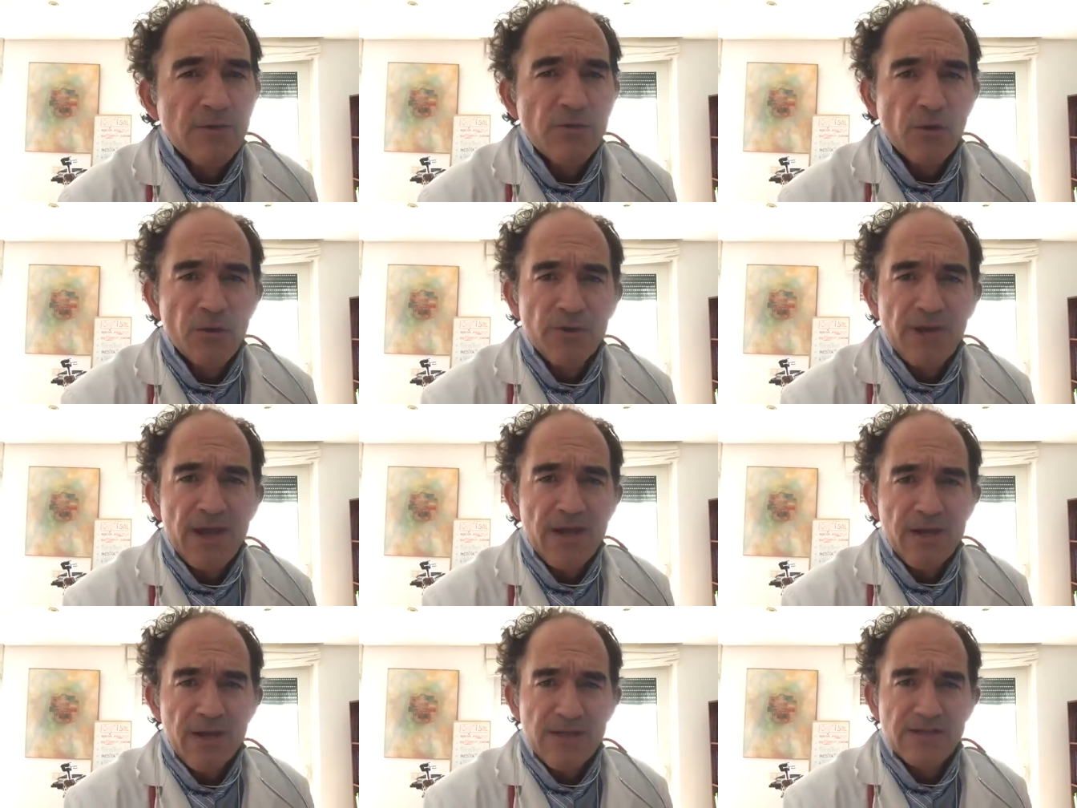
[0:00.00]

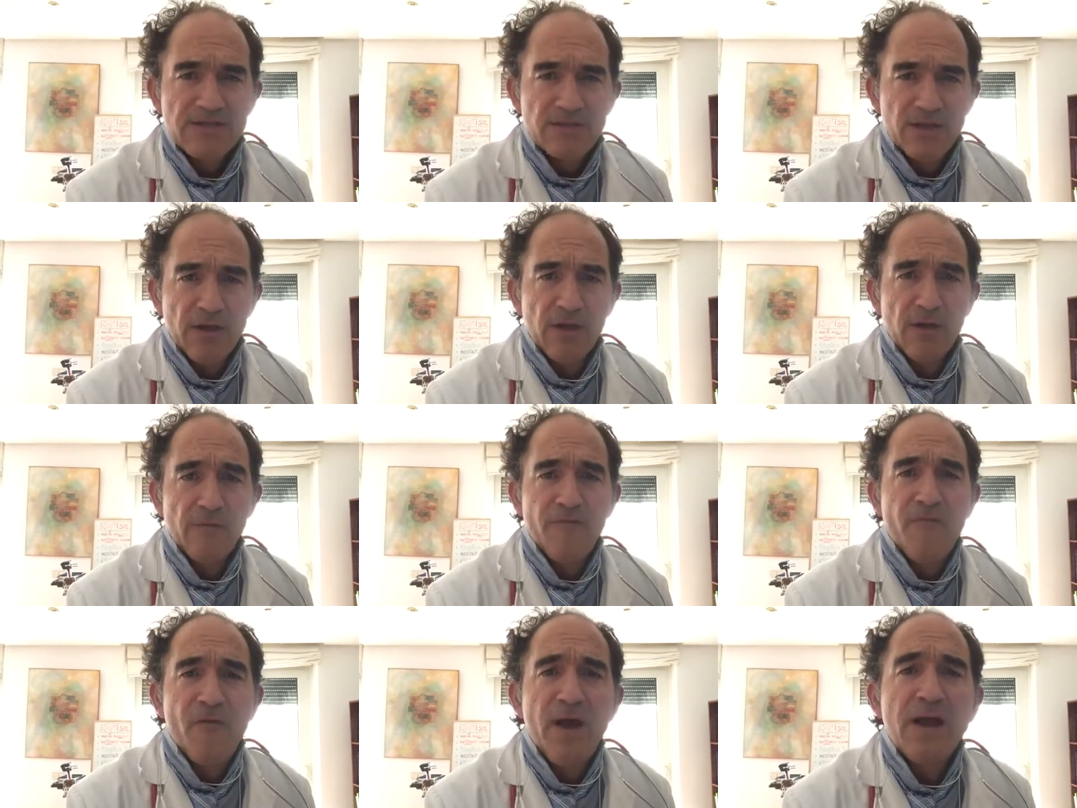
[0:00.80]
Taurine is a
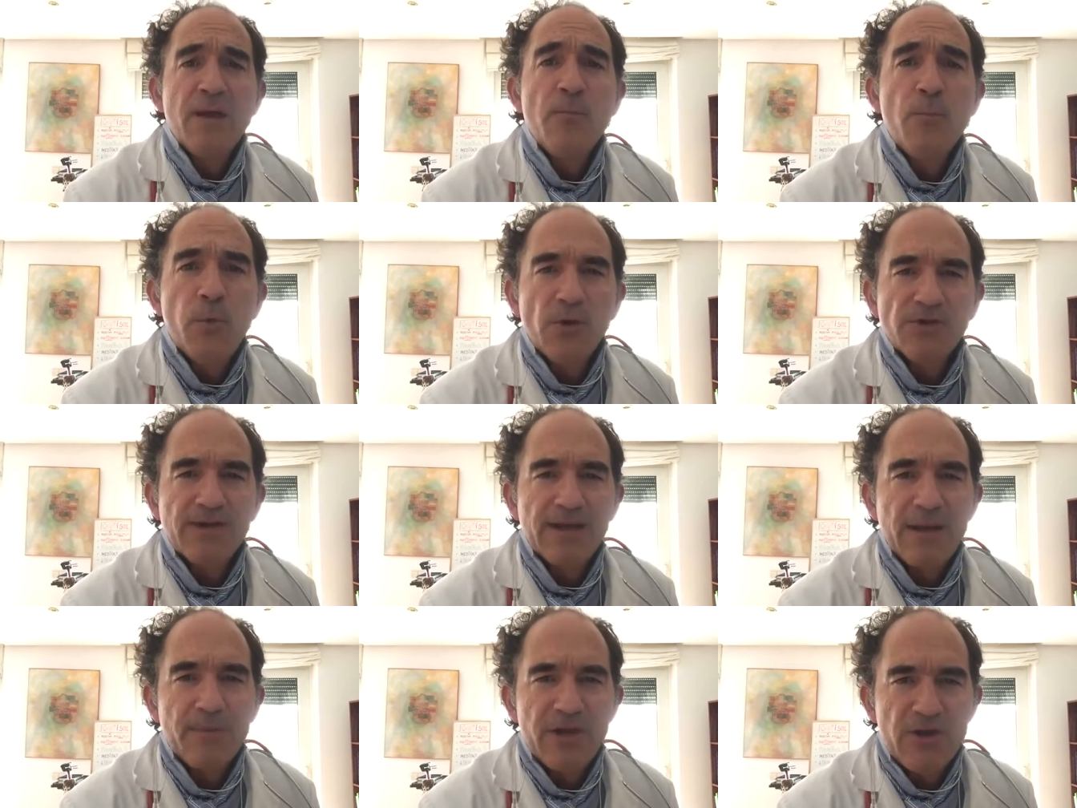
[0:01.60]
very
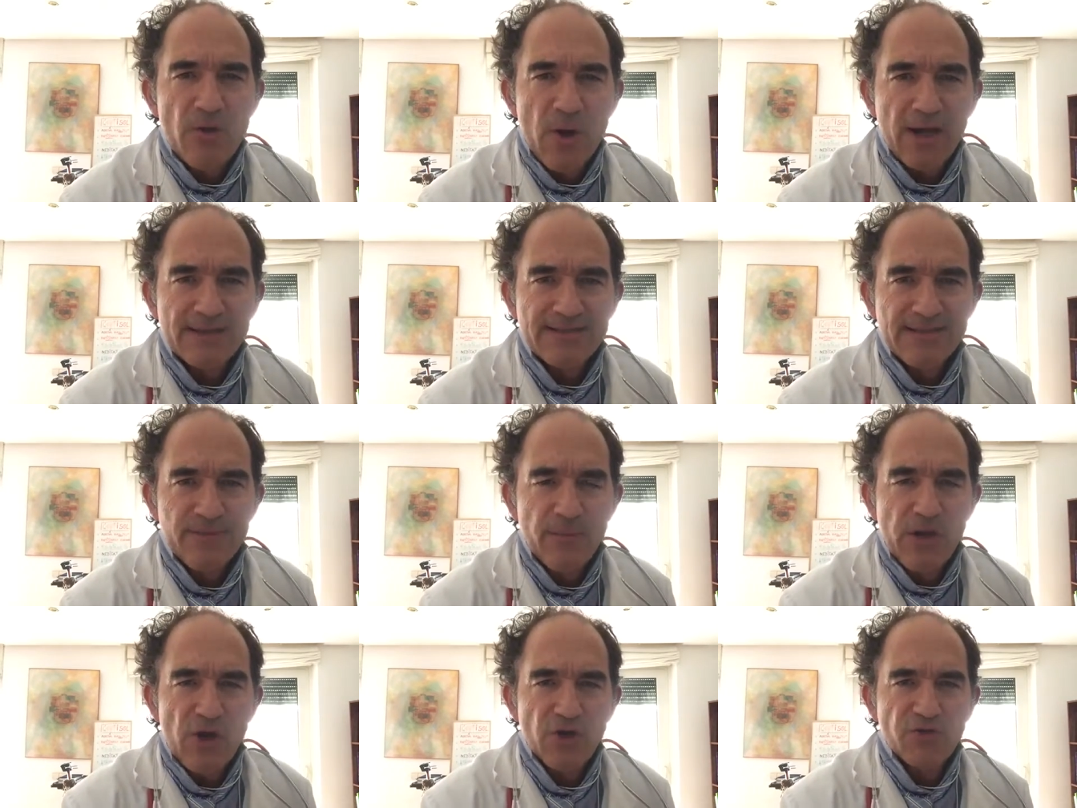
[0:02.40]
important amino acid
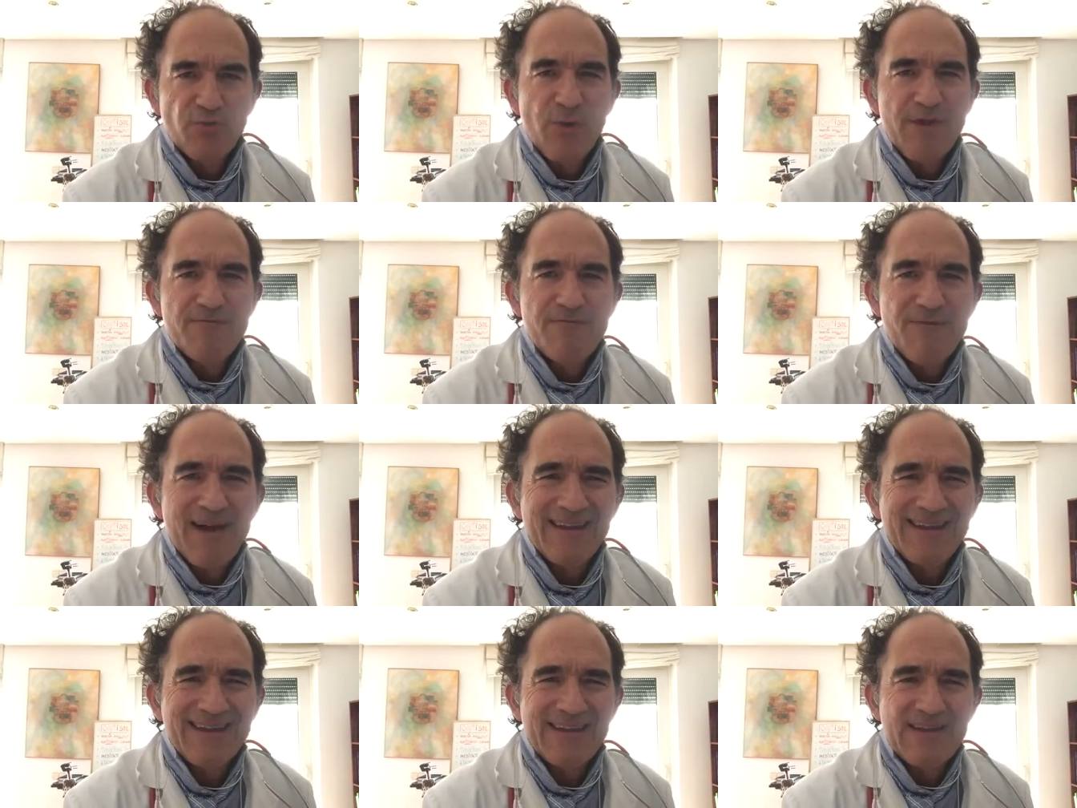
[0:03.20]
because we
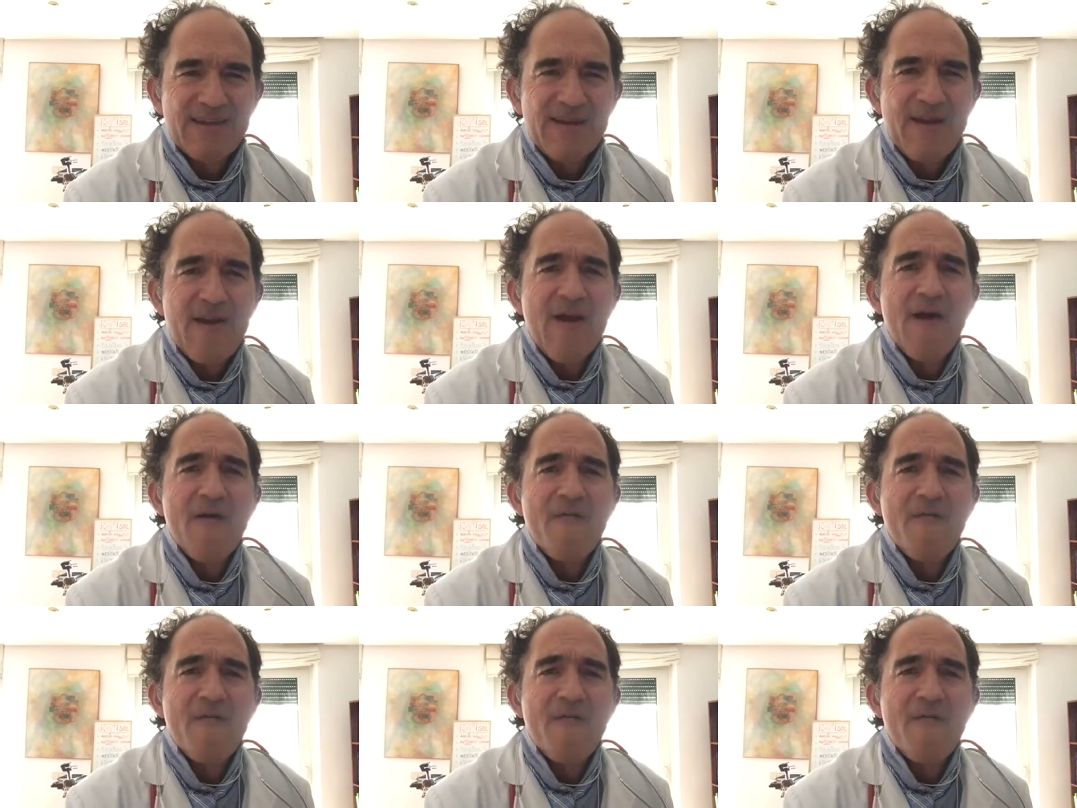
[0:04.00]
find it in a